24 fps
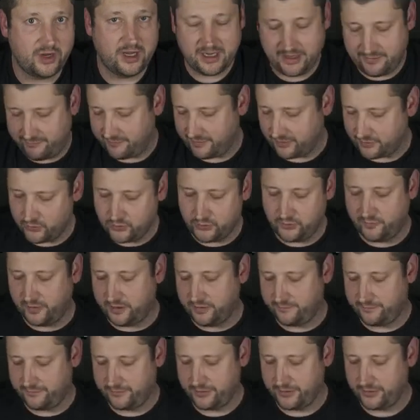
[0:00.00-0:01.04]
I have a good
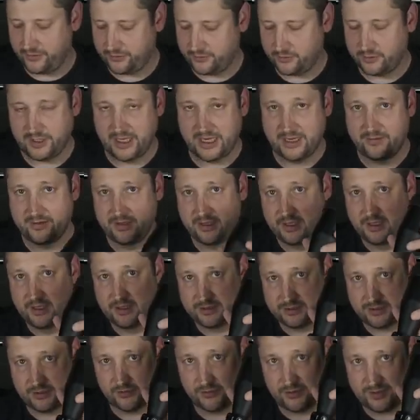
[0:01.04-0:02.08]
one for you today.
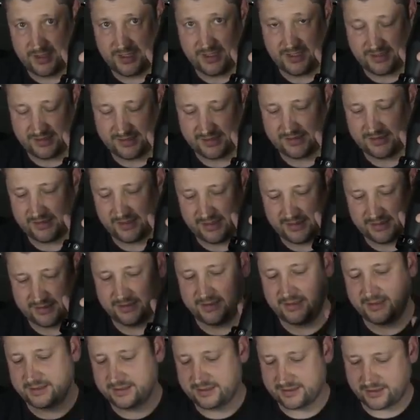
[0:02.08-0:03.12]
So this is
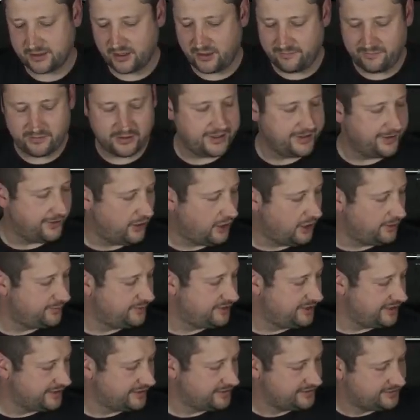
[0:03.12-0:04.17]
Discovery
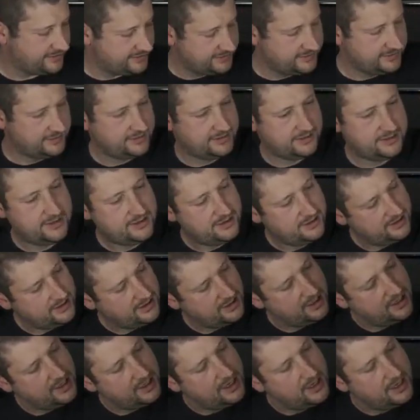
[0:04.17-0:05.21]
Optics
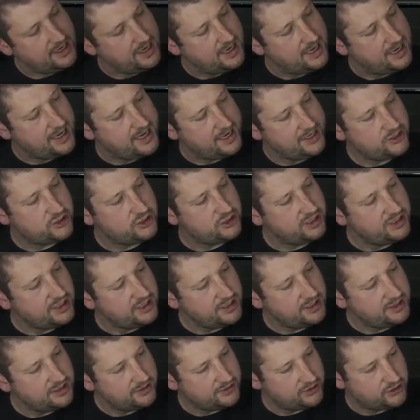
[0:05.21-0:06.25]

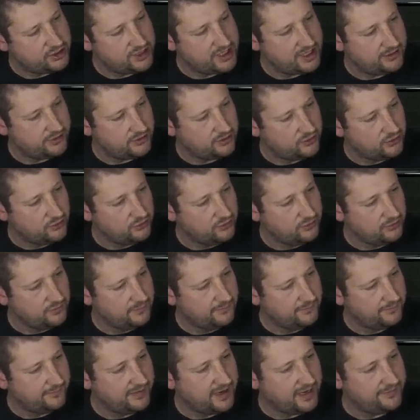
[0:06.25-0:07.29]
HD Gen 2
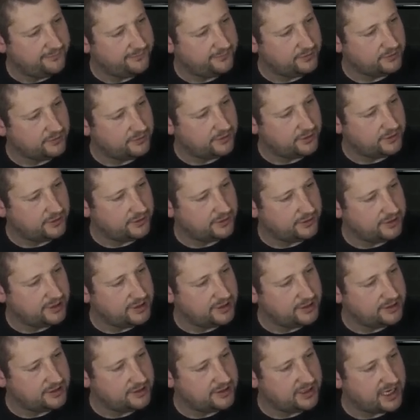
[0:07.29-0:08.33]
5 to
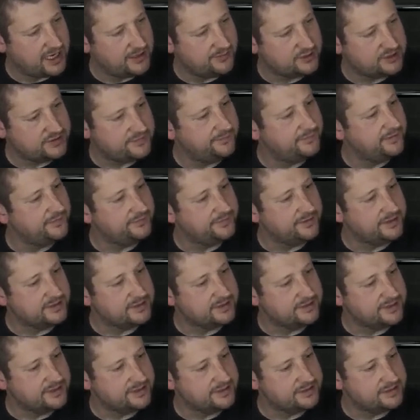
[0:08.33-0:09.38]
30 times
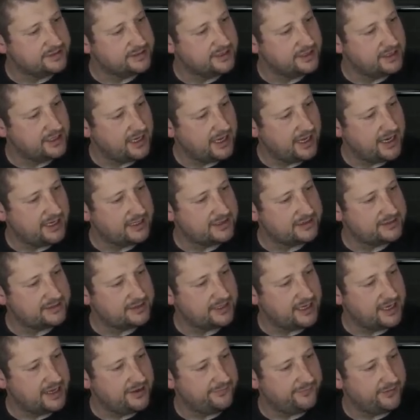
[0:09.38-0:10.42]
56
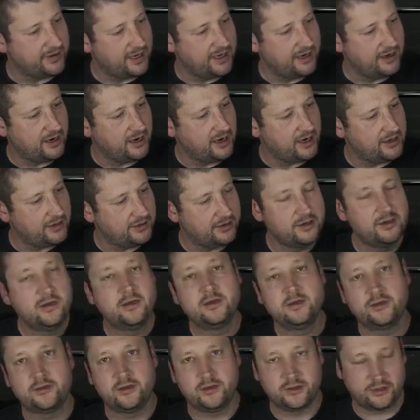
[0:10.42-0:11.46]
SFIR
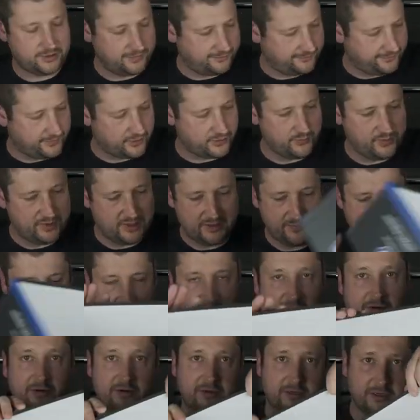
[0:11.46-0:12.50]

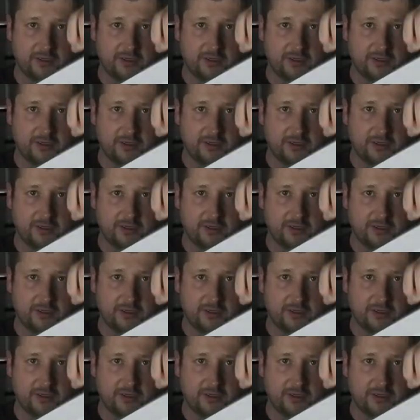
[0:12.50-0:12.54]
34mm.